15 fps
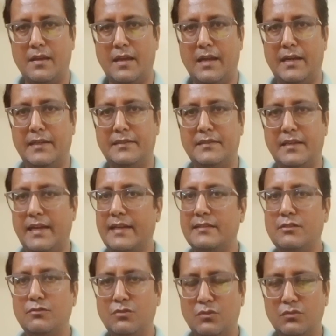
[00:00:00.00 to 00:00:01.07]
And as
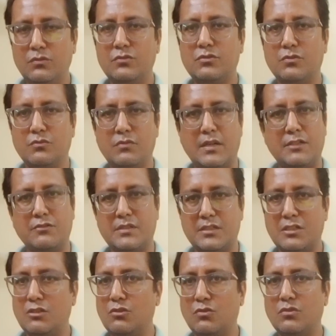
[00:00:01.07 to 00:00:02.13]
you know, so
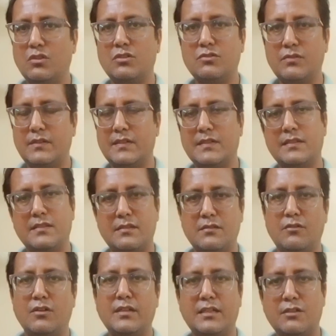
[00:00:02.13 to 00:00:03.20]
education loan also, it is
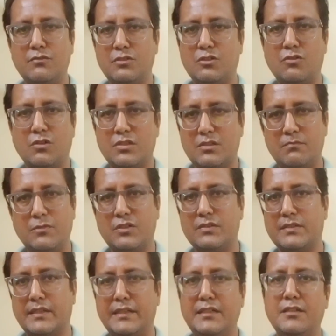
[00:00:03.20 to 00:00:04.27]
on a huge cost,
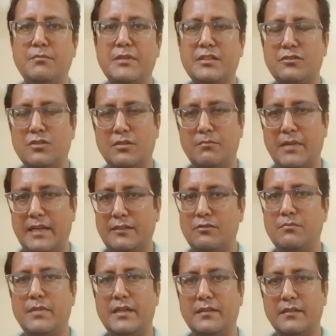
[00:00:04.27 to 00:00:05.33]
because again depends on bank to
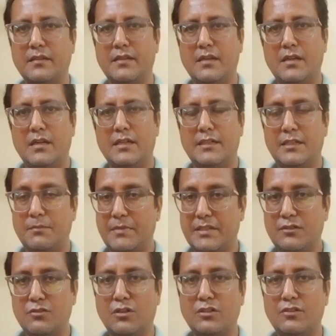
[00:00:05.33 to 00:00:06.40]
bank,
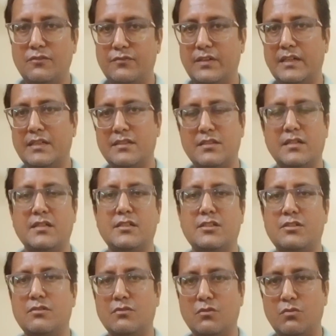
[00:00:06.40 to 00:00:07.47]
depends on your financial
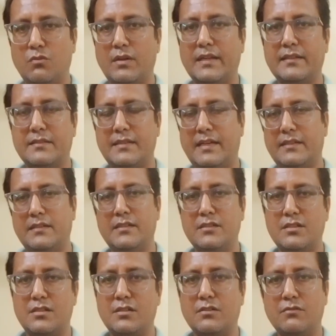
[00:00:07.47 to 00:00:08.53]
institute, what exactly
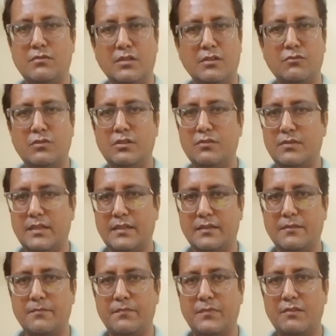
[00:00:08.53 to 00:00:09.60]
institute you are going to take,
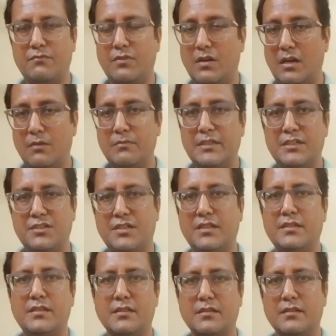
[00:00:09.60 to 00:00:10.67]
for how many
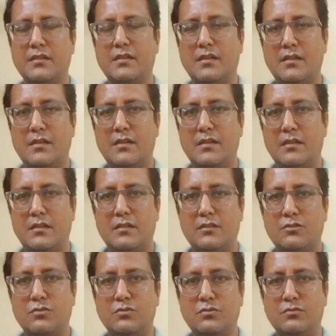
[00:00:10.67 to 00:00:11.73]
tenure.
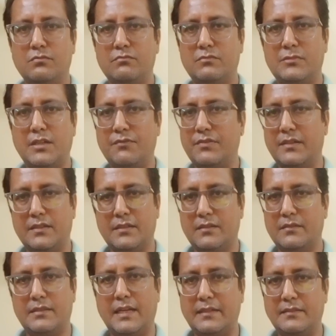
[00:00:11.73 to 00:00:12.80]
So definitely
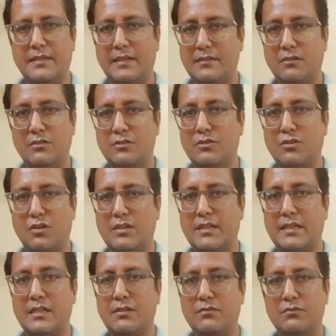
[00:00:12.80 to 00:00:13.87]
that's also not a
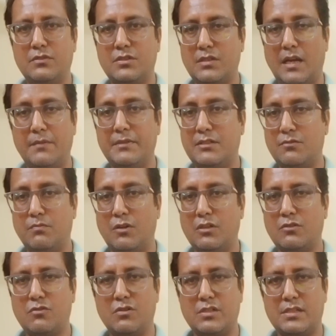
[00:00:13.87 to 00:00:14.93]
huge, I mean, small
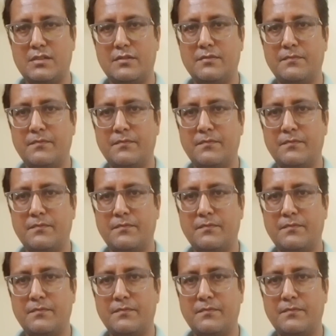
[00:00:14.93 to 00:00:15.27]
cost.